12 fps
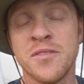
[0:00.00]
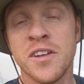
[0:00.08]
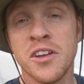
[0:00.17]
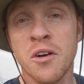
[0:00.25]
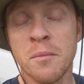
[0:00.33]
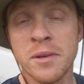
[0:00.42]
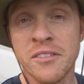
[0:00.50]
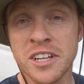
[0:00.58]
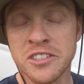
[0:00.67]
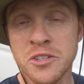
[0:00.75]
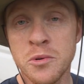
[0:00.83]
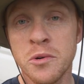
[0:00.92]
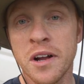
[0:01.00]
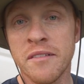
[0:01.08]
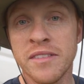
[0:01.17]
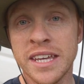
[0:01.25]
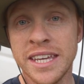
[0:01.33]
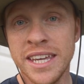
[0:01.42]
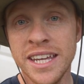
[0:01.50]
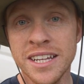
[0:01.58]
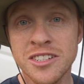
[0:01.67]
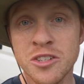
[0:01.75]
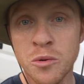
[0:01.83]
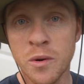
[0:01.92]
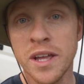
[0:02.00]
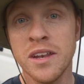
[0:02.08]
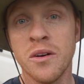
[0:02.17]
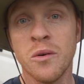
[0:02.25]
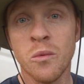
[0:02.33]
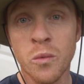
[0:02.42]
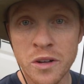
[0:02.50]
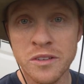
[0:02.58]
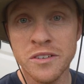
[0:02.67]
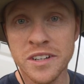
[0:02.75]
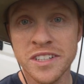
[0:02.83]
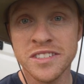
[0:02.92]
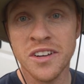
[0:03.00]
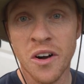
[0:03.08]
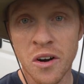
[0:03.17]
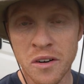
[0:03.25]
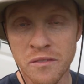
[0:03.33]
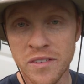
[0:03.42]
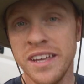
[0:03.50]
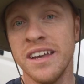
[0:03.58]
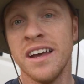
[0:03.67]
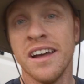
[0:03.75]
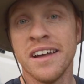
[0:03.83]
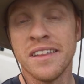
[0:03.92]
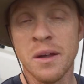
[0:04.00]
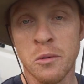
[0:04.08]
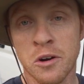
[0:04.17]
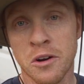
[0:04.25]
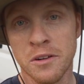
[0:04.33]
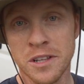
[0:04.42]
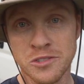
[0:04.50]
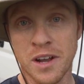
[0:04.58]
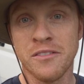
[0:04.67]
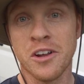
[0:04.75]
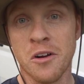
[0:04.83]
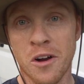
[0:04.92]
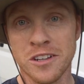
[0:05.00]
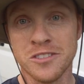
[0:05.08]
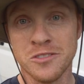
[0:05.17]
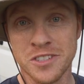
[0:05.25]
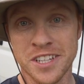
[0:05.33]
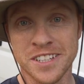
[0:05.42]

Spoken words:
video, I'm giving a tour of the King Twin Wilderness RV that we're currently driving across New Zealand.